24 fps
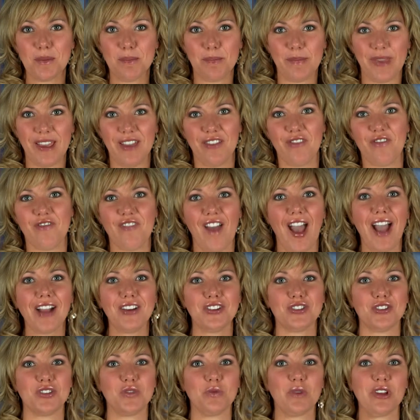a big
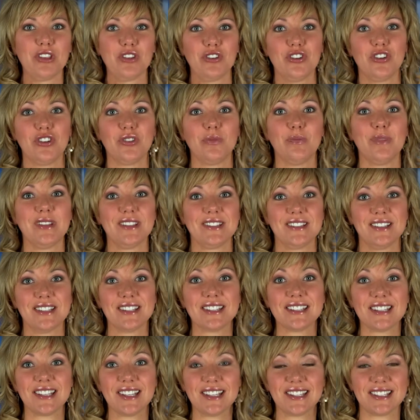factor in whether your
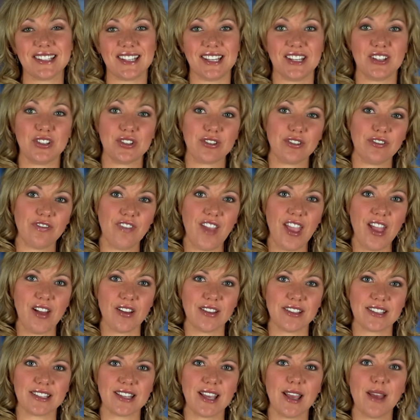business succeeds or
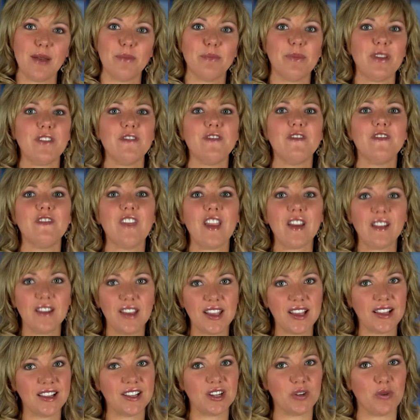fails. Be very
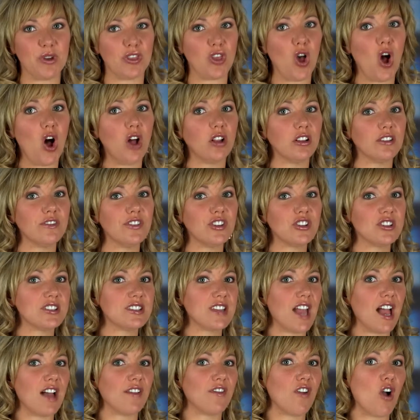clear with all of your
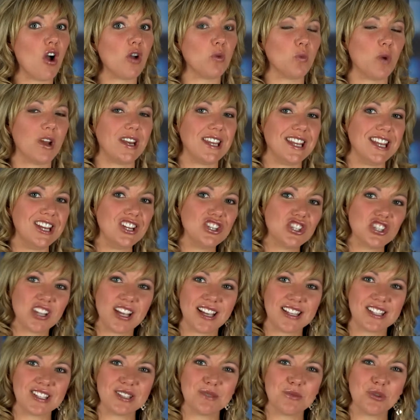staff on what each
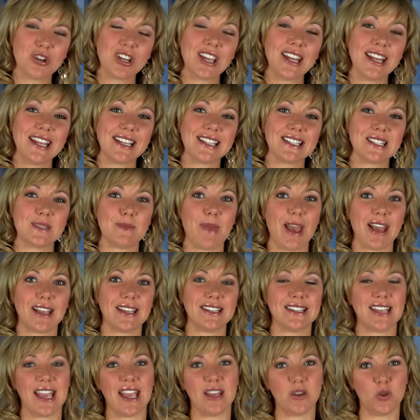customer can
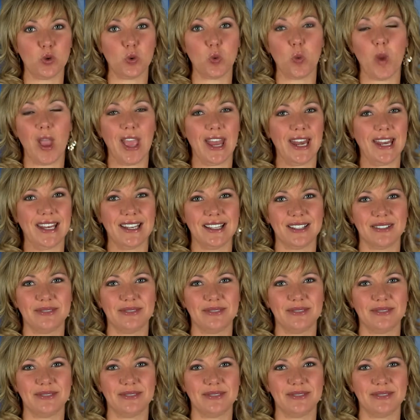expect and when.